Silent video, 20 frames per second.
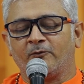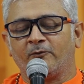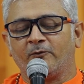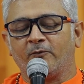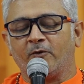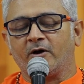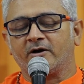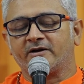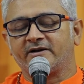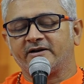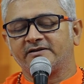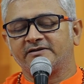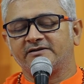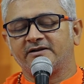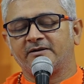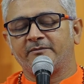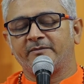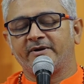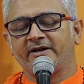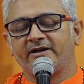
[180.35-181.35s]
what is
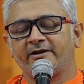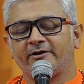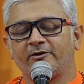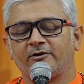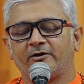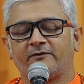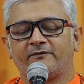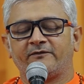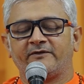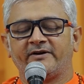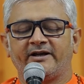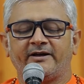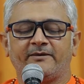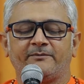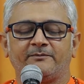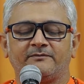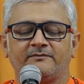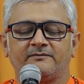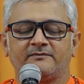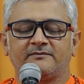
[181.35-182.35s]
the meaning of
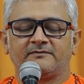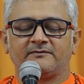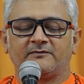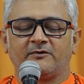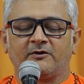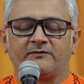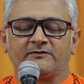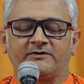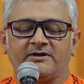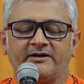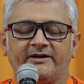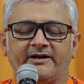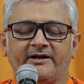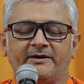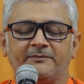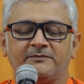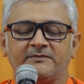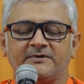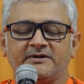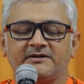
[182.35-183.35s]
the
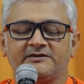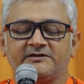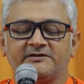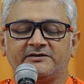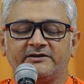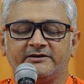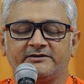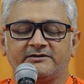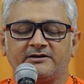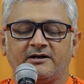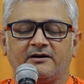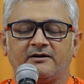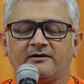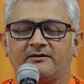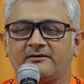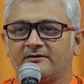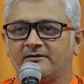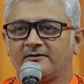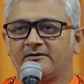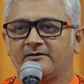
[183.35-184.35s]
name Sita?
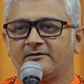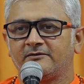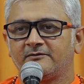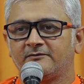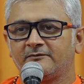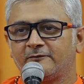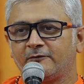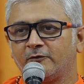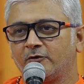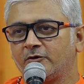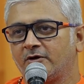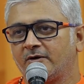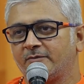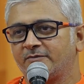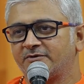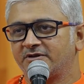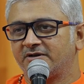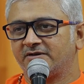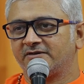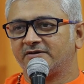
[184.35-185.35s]
4
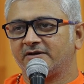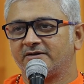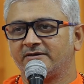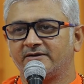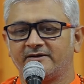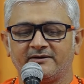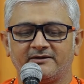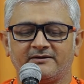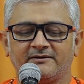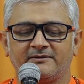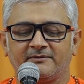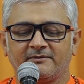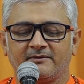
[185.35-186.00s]
options are there.